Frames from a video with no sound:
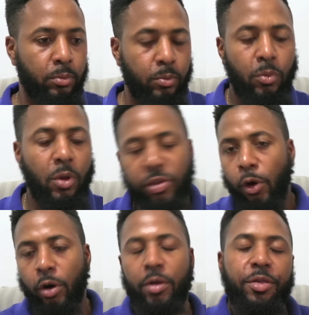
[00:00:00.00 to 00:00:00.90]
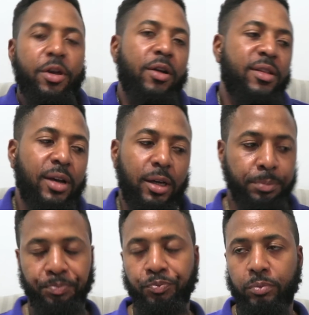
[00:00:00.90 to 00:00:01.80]
So there is a
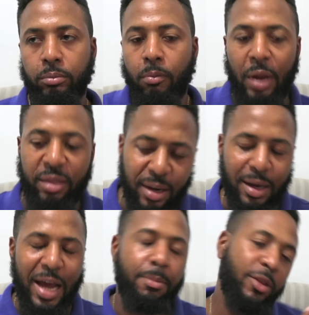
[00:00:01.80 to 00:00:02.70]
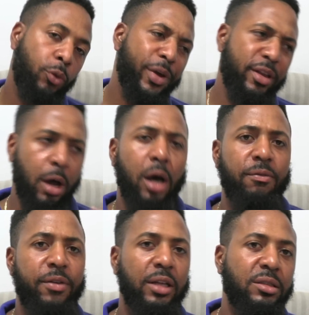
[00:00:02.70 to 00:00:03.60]
thin line between
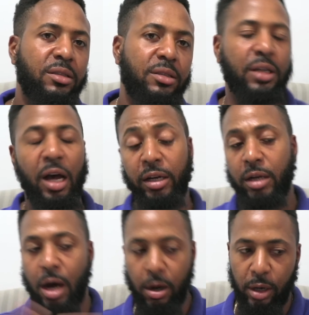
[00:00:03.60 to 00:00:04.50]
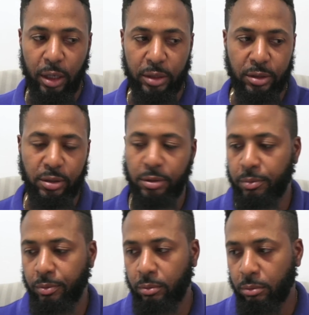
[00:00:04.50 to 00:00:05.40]
confidence and arrogance.
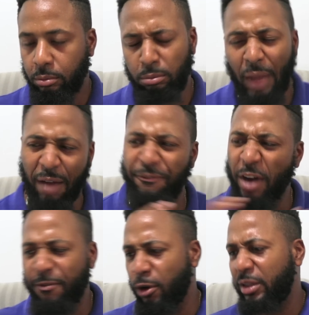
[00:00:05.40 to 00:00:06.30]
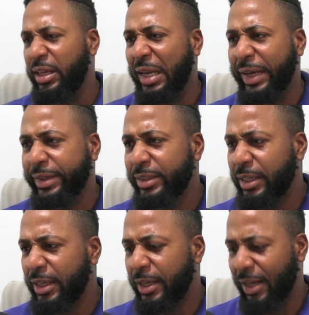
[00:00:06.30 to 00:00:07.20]
Very, very thin line.
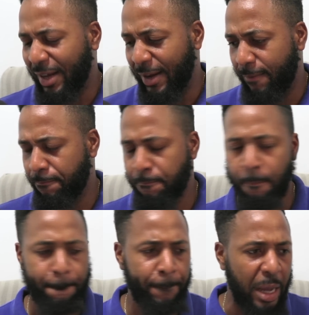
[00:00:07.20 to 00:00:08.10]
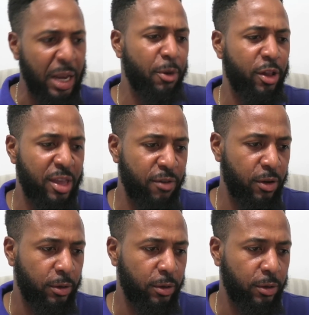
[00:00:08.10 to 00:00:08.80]
Let me just give you